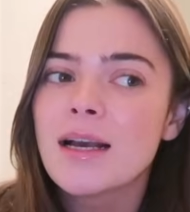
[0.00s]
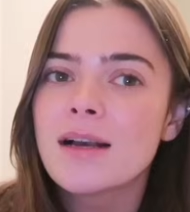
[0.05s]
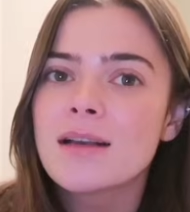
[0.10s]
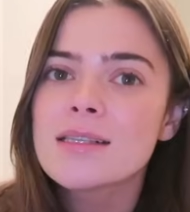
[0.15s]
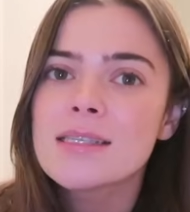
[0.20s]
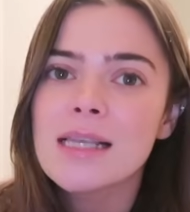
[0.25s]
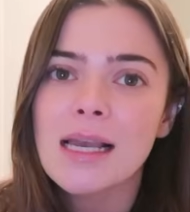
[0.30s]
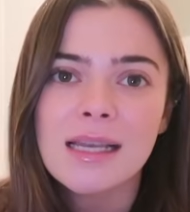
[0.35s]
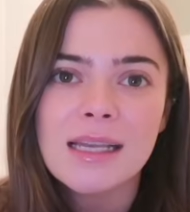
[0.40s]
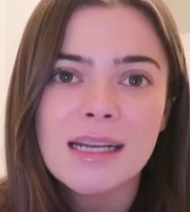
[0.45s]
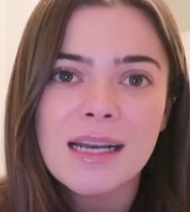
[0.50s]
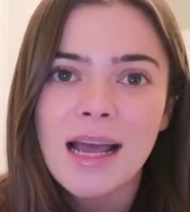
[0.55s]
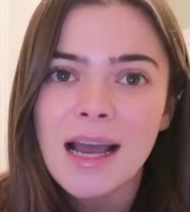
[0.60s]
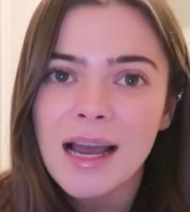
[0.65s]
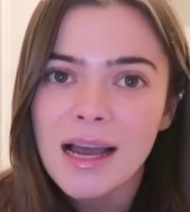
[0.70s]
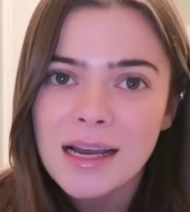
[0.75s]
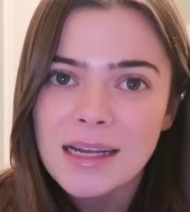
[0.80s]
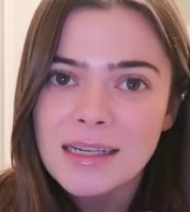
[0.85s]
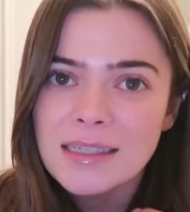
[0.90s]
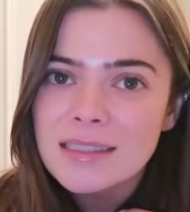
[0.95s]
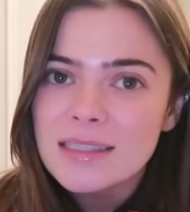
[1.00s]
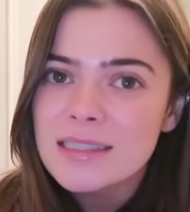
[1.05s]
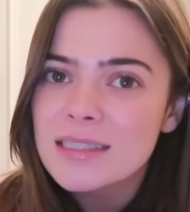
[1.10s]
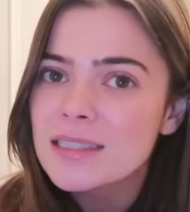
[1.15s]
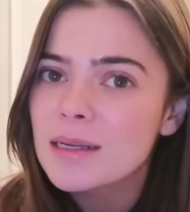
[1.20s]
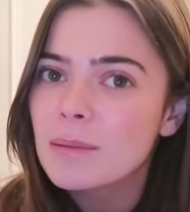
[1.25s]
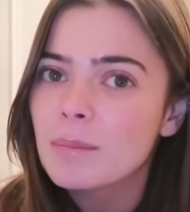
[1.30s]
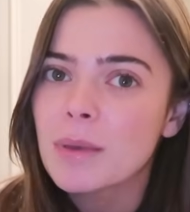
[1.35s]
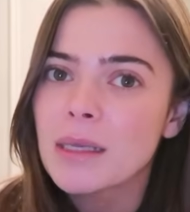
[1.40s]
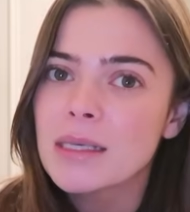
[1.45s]

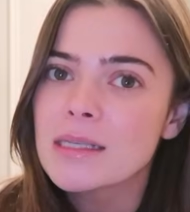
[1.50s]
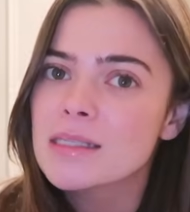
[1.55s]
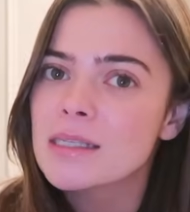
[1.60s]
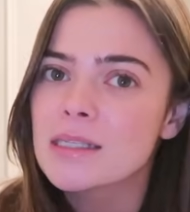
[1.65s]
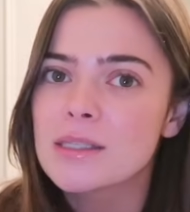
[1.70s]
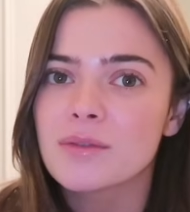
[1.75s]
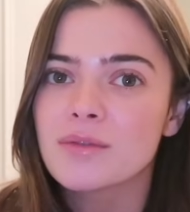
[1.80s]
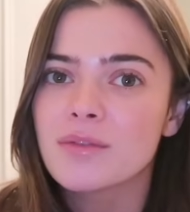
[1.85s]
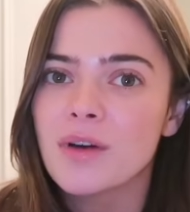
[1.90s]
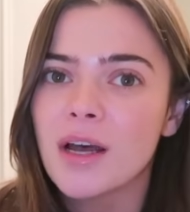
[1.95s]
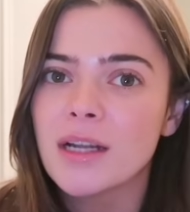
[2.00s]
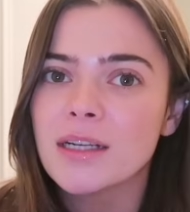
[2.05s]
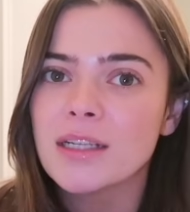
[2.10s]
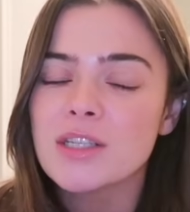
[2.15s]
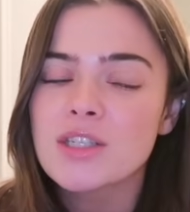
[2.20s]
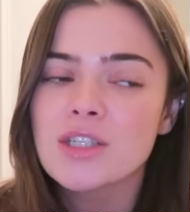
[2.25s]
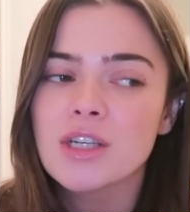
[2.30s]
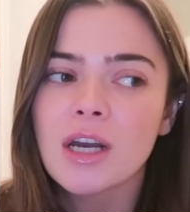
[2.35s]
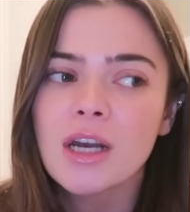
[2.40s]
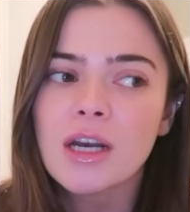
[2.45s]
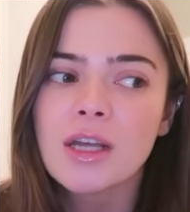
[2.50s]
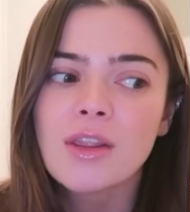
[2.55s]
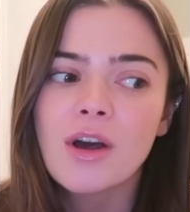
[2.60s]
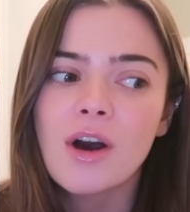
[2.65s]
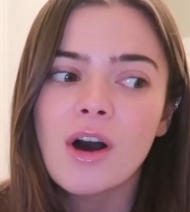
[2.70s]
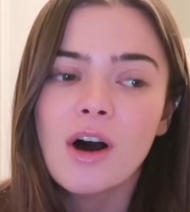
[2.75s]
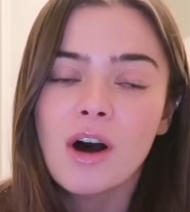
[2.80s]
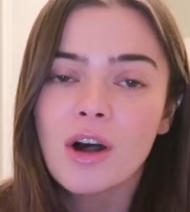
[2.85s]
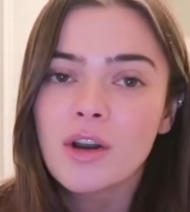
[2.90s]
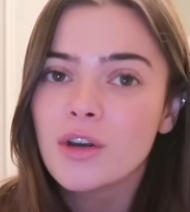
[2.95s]
second-hand pieces of furniture
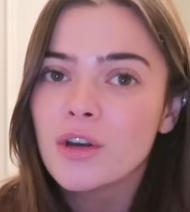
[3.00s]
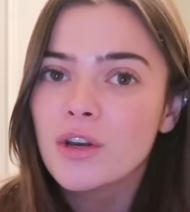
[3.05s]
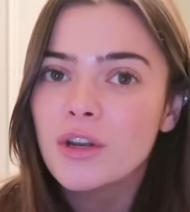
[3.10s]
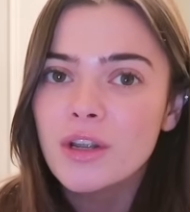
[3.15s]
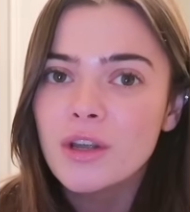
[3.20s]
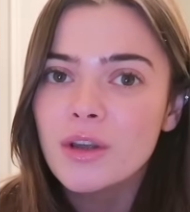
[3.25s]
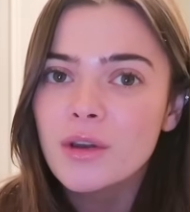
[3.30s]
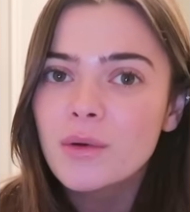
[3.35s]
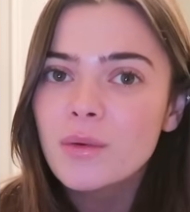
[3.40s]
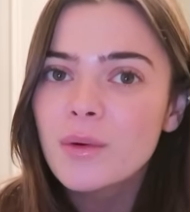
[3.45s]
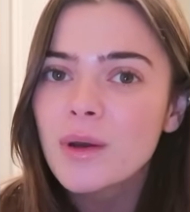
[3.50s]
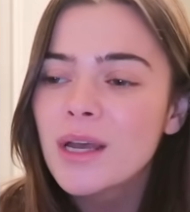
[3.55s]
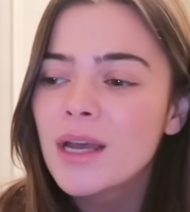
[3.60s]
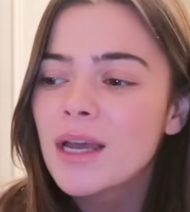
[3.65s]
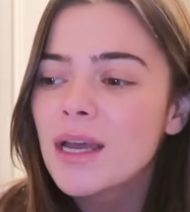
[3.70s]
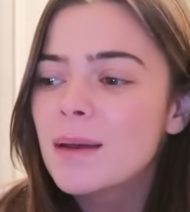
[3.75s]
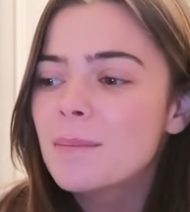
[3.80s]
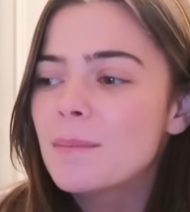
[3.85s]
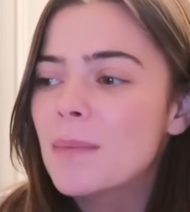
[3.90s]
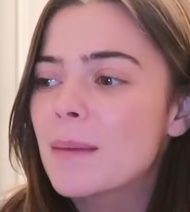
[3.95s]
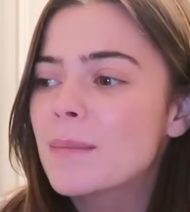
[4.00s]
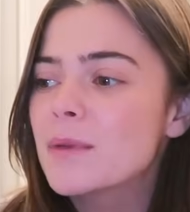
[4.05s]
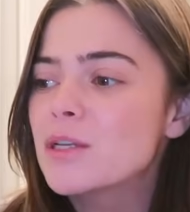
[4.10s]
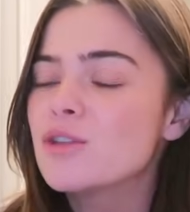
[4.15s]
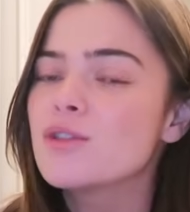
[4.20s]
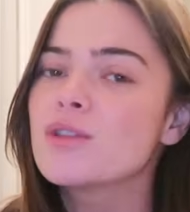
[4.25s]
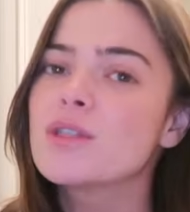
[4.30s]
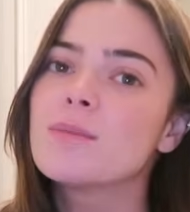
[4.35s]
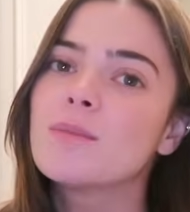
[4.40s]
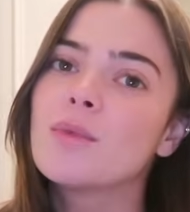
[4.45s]
that aren't new, maybe
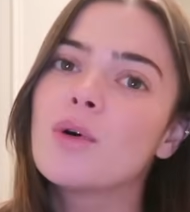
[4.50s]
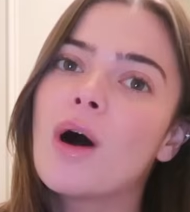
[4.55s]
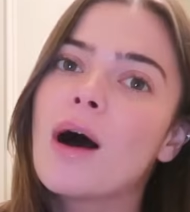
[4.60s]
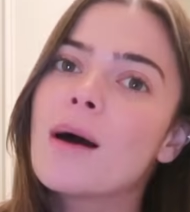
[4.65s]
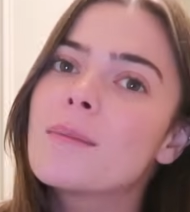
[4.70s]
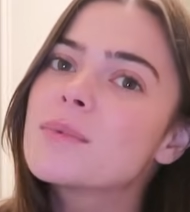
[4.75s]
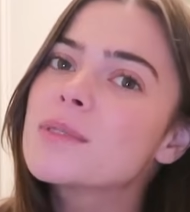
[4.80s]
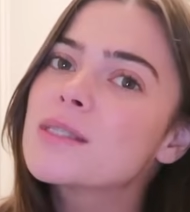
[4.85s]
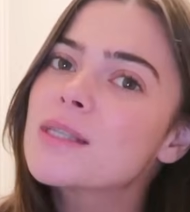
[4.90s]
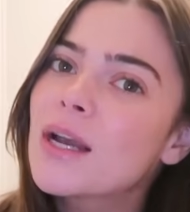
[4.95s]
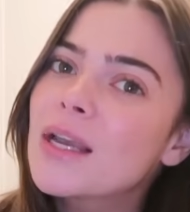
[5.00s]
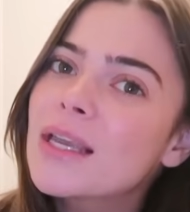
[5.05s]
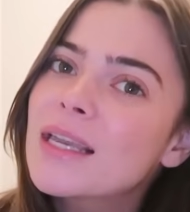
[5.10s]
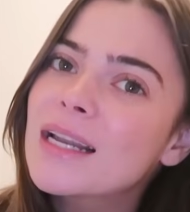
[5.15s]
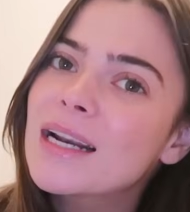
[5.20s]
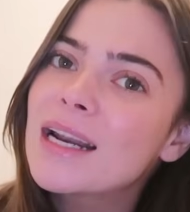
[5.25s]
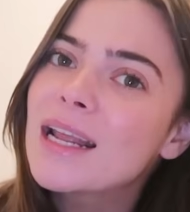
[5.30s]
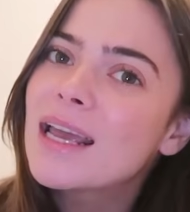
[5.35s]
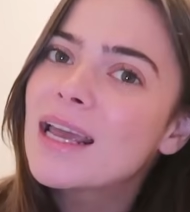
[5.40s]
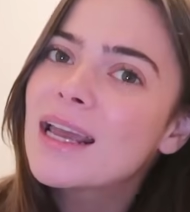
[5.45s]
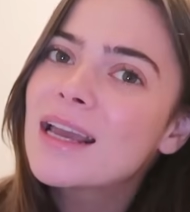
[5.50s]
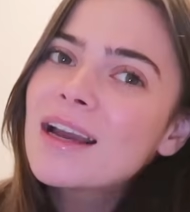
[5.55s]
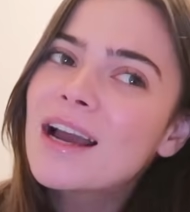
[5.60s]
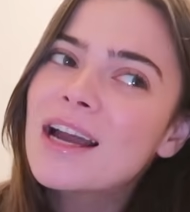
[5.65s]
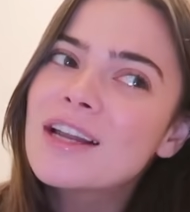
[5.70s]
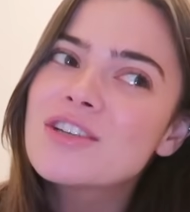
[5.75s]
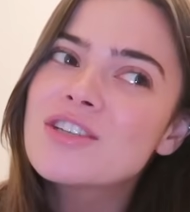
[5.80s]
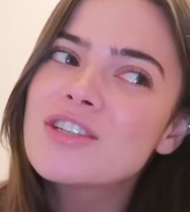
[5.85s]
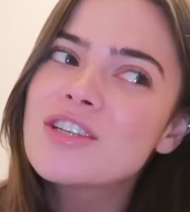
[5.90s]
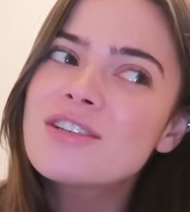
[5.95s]
do some more upcycling
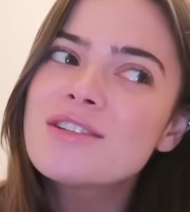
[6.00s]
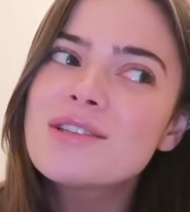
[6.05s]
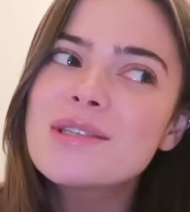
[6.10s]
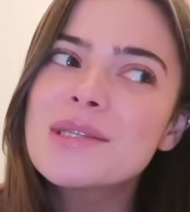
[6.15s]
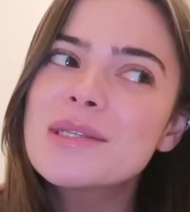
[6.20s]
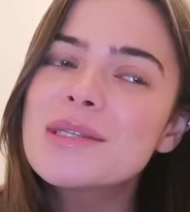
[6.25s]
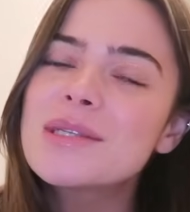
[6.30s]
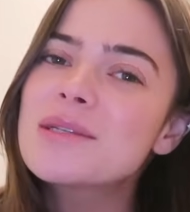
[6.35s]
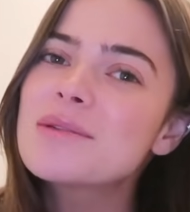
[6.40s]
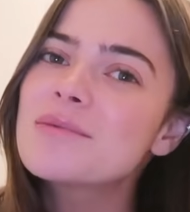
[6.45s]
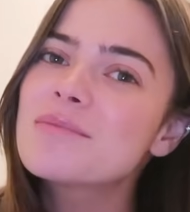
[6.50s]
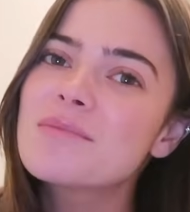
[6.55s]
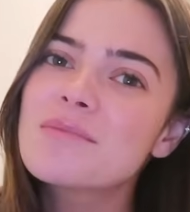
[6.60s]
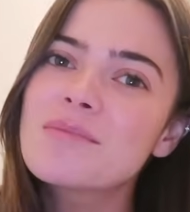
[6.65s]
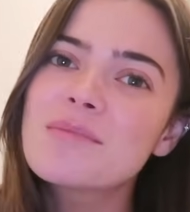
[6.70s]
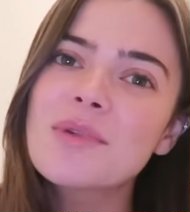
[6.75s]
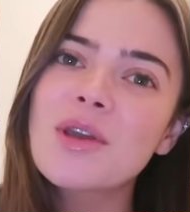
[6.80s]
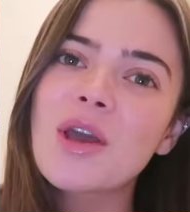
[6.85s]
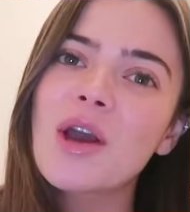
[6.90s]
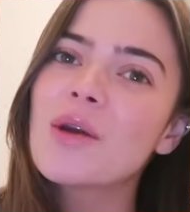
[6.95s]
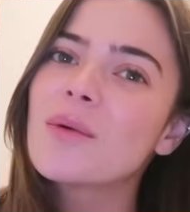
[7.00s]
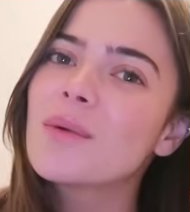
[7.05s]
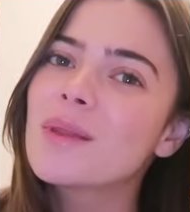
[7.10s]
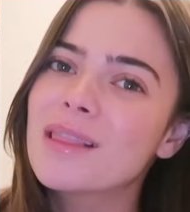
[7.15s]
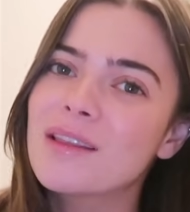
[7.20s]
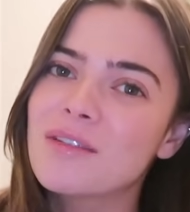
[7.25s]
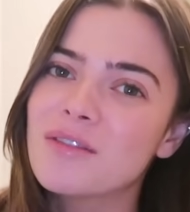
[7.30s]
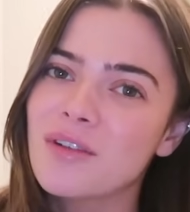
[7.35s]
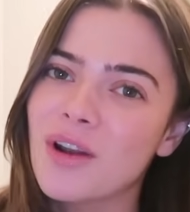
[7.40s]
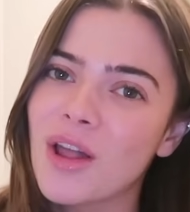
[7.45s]
and just go
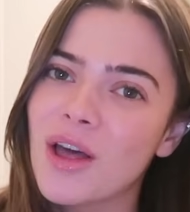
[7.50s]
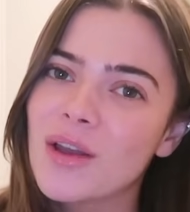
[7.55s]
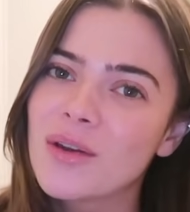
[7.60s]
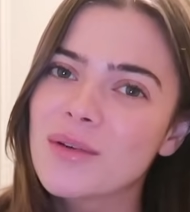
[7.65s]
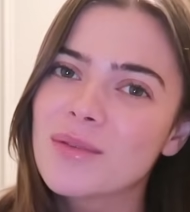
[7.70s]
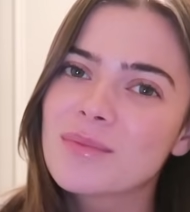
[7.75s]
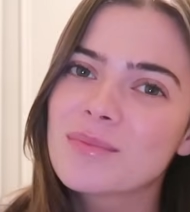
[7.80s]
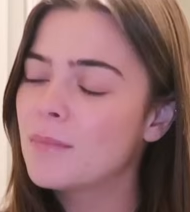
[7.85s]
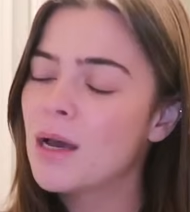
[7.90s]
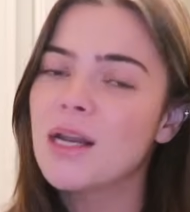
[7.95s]
with the flow.